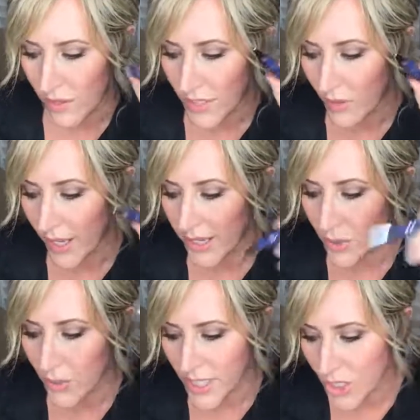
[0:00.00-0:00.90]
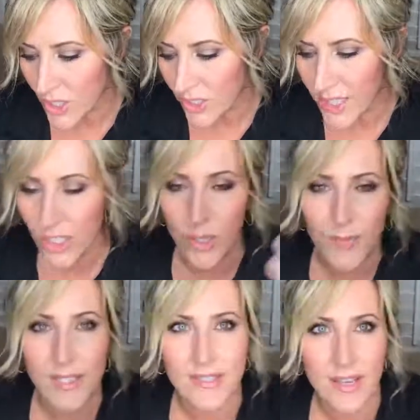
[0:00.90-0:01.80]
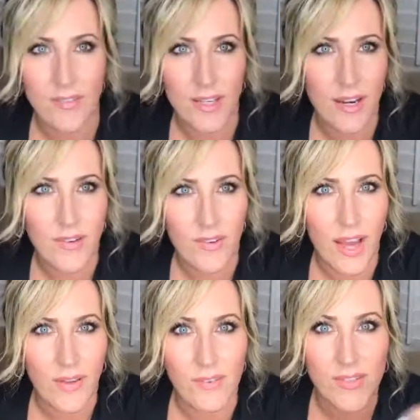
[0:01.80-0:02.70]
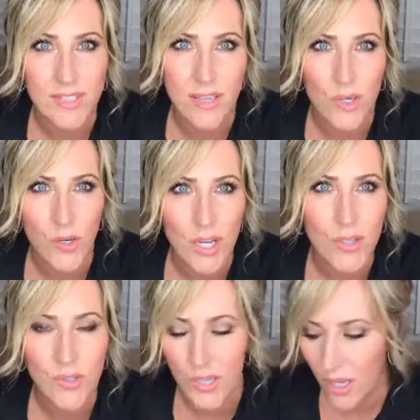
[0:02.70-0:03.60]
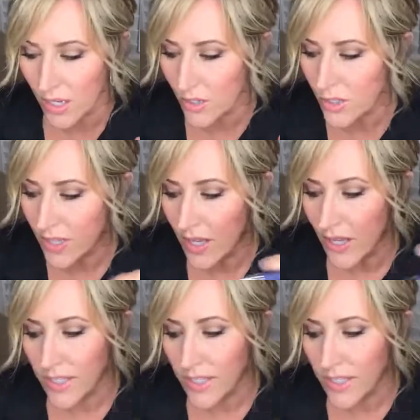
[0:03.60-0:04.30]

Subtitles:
So like traditionally, shipping $7.95 if it's under $100.